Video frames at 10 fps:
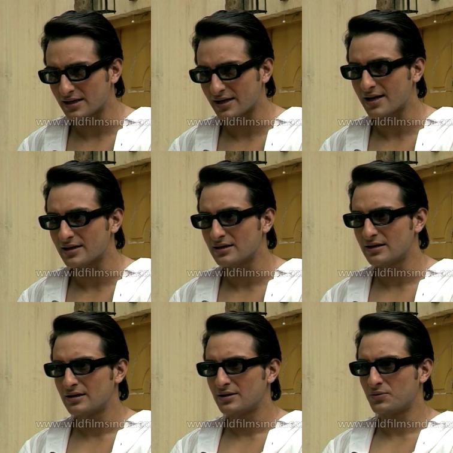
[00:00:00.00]
again,
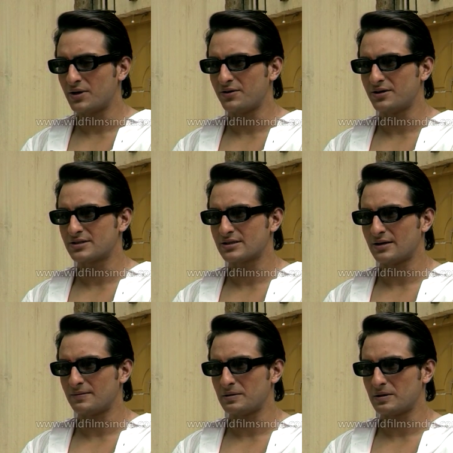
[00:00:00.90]
whether it's
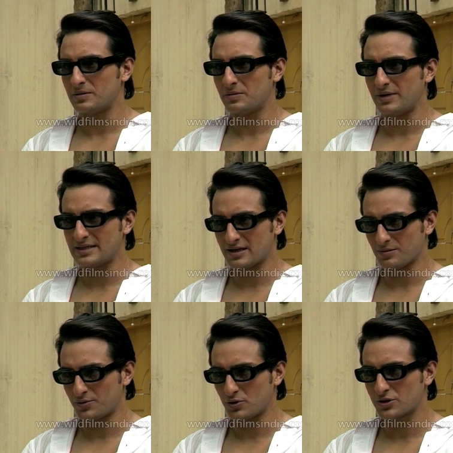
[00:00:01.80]
the basic
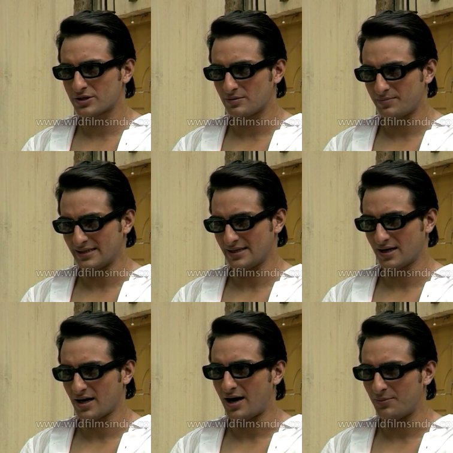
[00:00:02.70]
approach, the basic
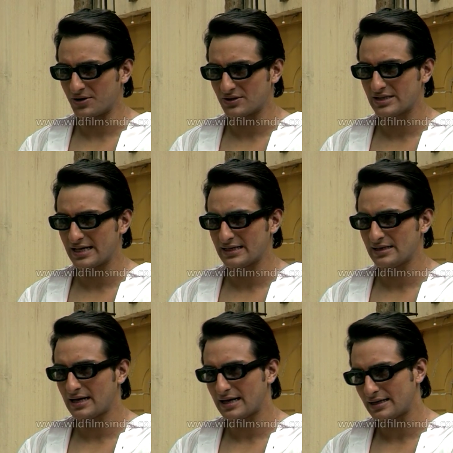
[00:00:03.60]
calm on a set,
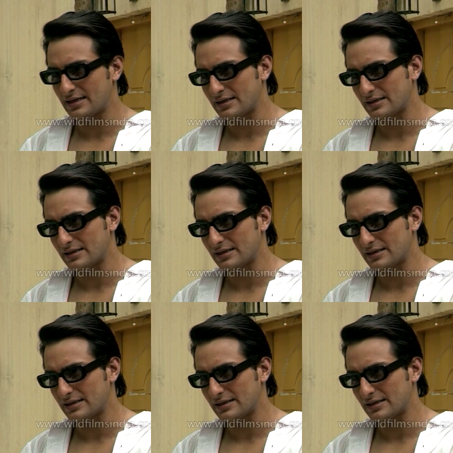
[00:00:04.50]
and